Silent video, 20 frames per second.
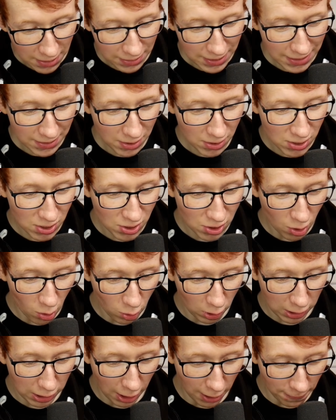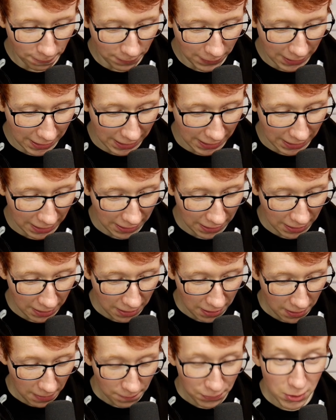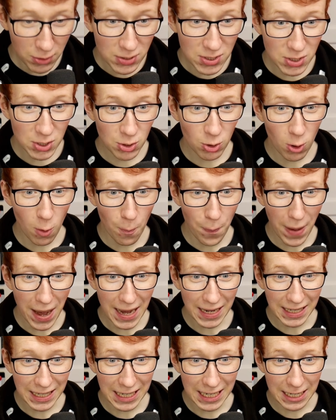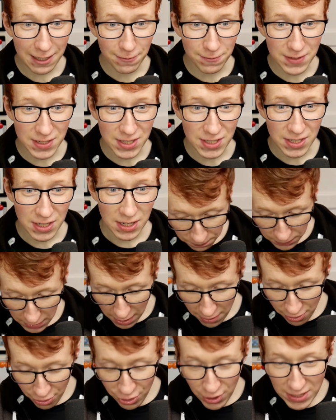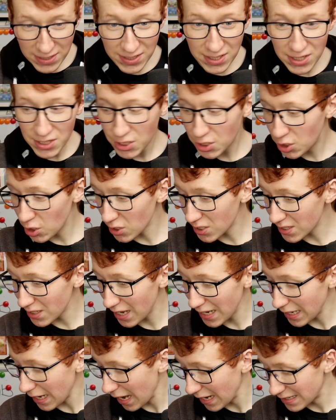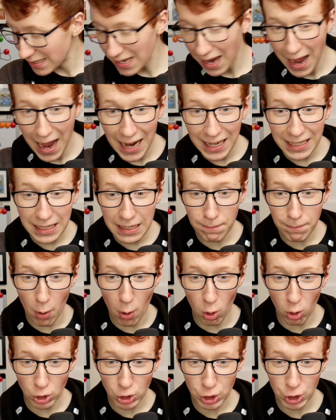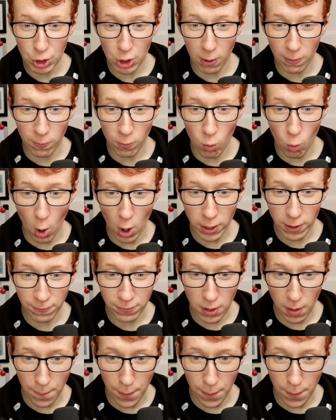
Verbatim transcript: these are so lovely. There's two bay leaves. And this is just like a tiny portion of one of the